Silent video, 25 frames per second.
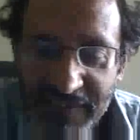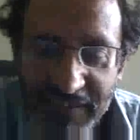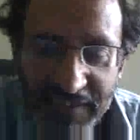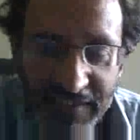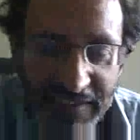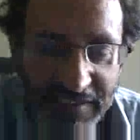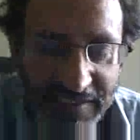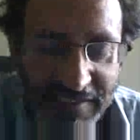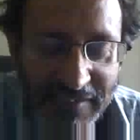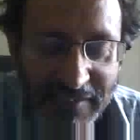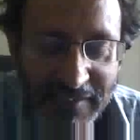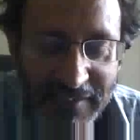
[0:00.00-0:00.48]

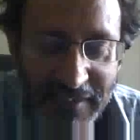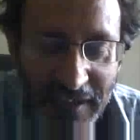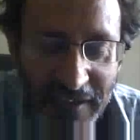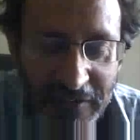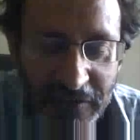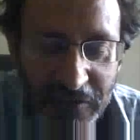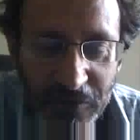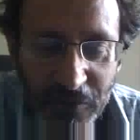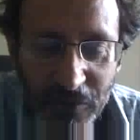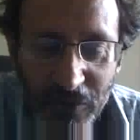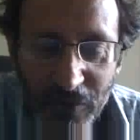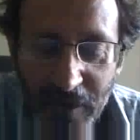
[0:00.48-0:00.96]
States,
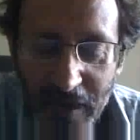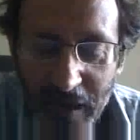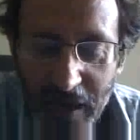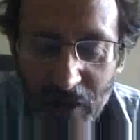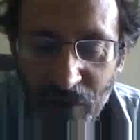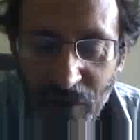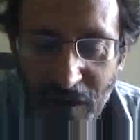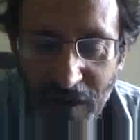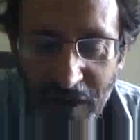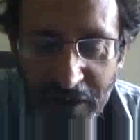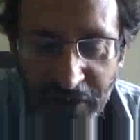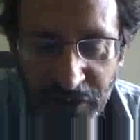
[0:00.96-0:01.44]
I know
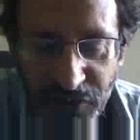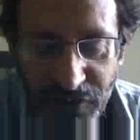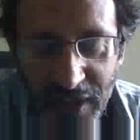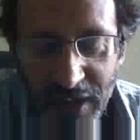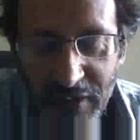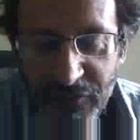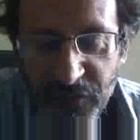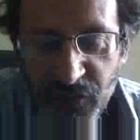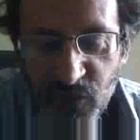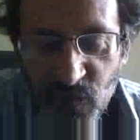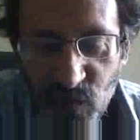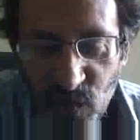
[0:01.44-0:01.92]
how hard you
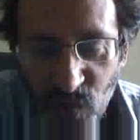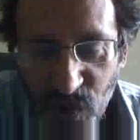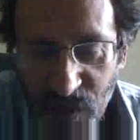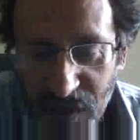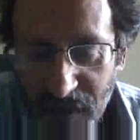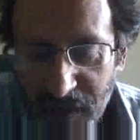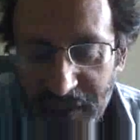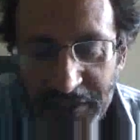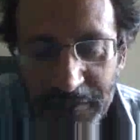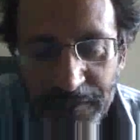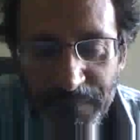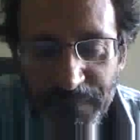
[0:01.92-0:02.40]
have to
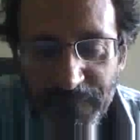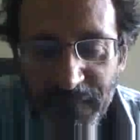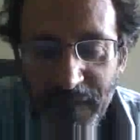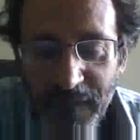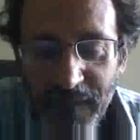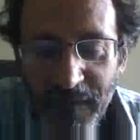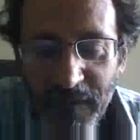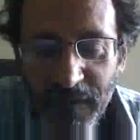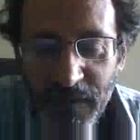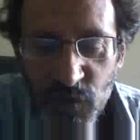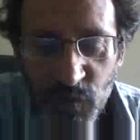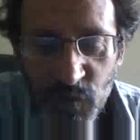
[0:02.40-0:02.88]
work
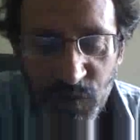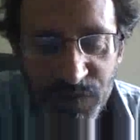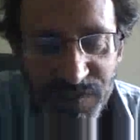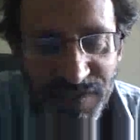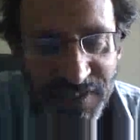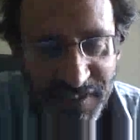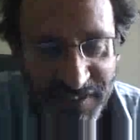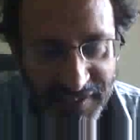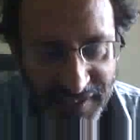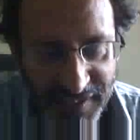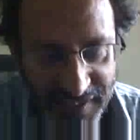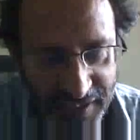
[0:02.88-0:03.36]
to be
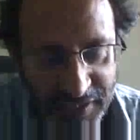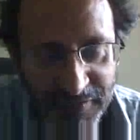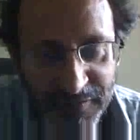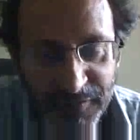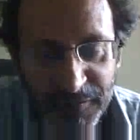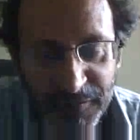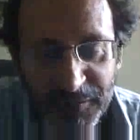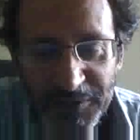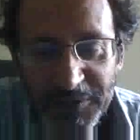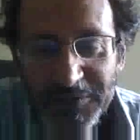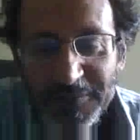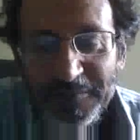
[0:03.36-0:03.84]

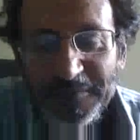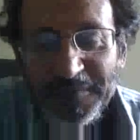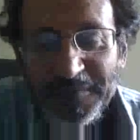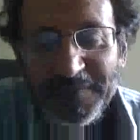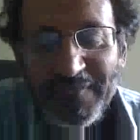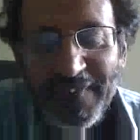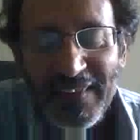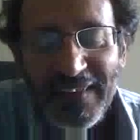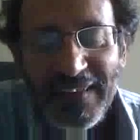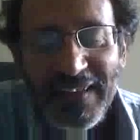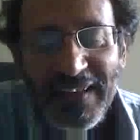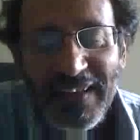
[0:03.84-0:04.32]
successful.
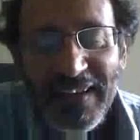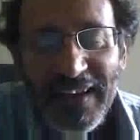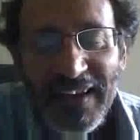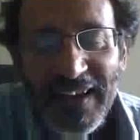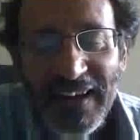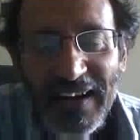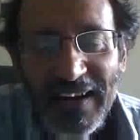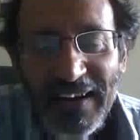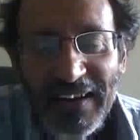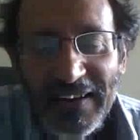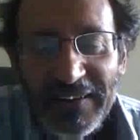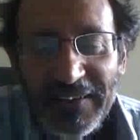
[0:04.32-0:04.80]

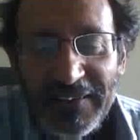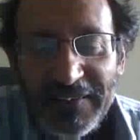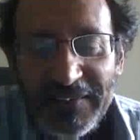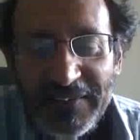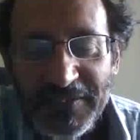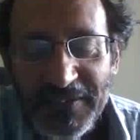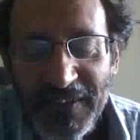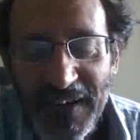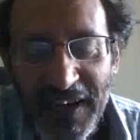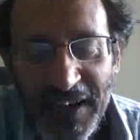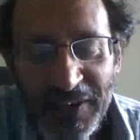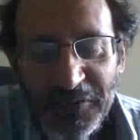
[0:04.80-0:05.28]

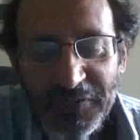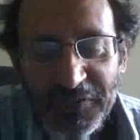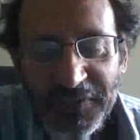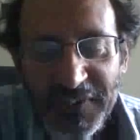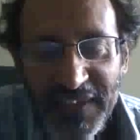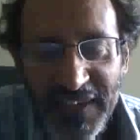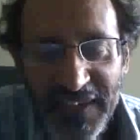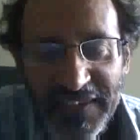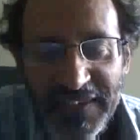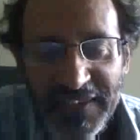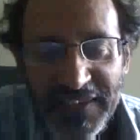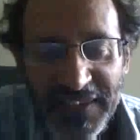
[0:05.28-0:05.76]
So I
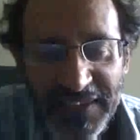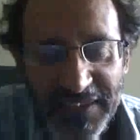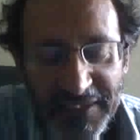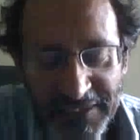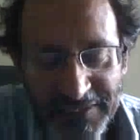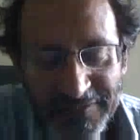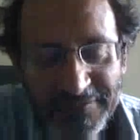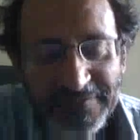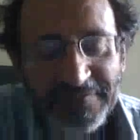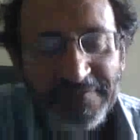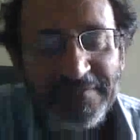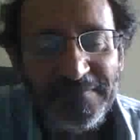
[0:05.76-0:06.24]
would end
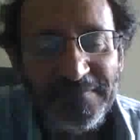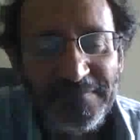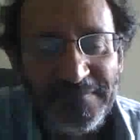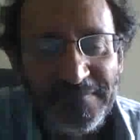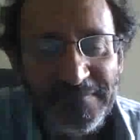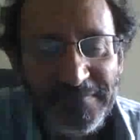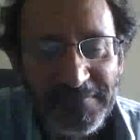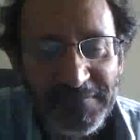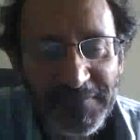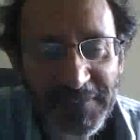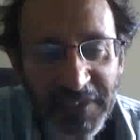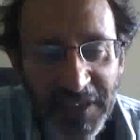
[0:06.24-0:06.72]
here.
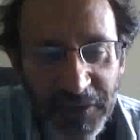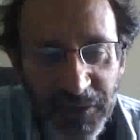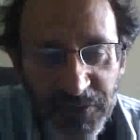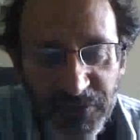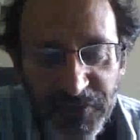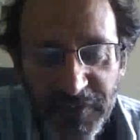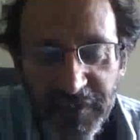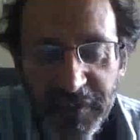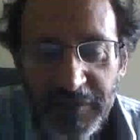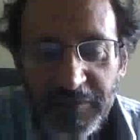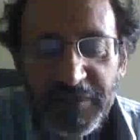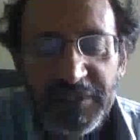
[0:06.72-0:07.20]
Thank
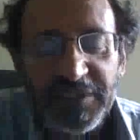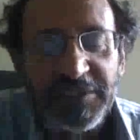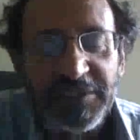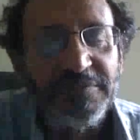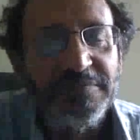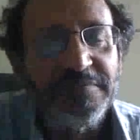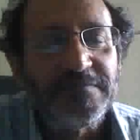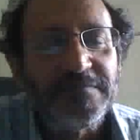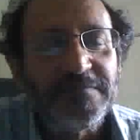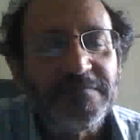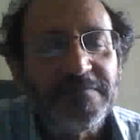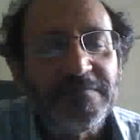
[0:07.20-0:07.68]
you very
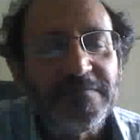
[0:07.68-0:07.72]
much.